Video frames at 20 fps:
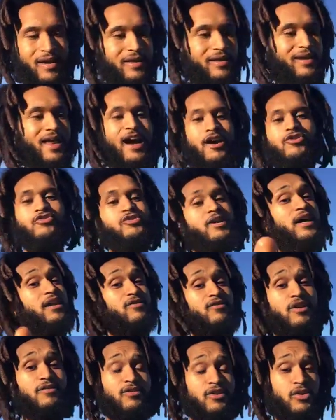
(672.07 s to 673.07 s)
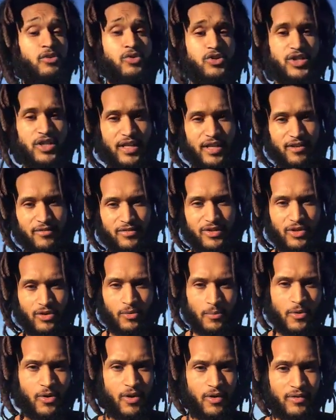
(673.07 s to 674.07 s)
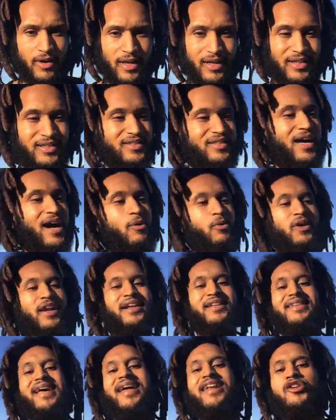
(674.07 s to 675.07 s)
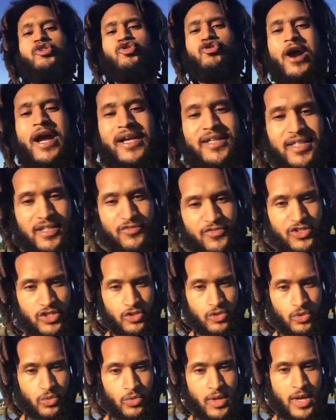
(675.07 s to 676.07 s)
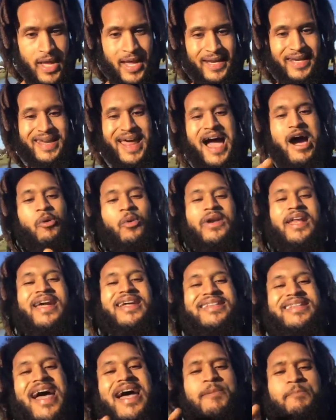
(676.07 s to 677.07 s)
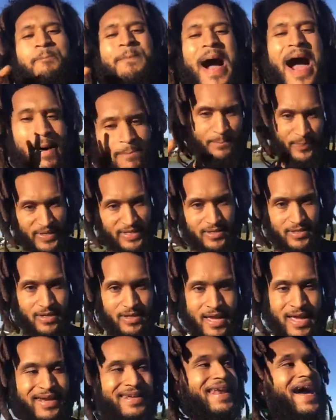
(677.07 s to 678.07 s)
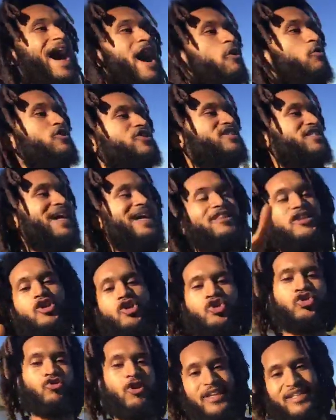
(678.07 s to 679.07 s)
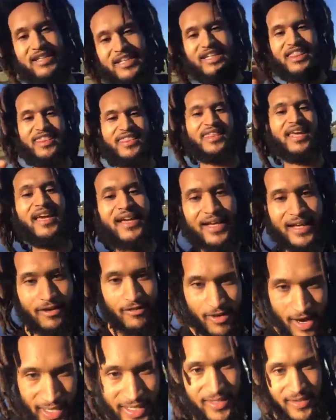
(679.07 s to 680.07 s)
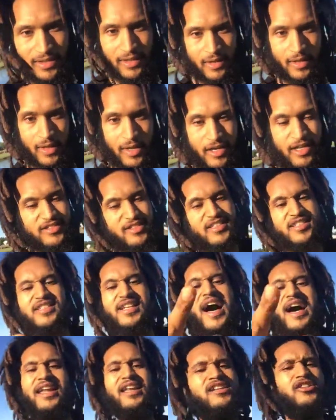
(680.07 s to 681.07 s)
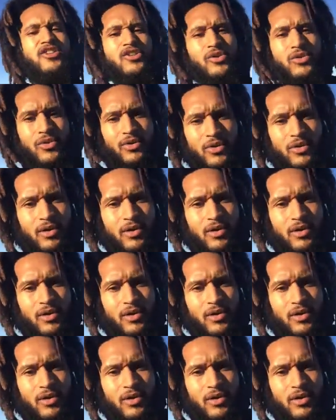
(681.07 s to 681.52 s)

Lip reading: Now you're not a revolutionary no more, right? Because now it ain't that attractive to you. Now it ain't that popping. Now it's not the trendy thing, right? Because it's not in you.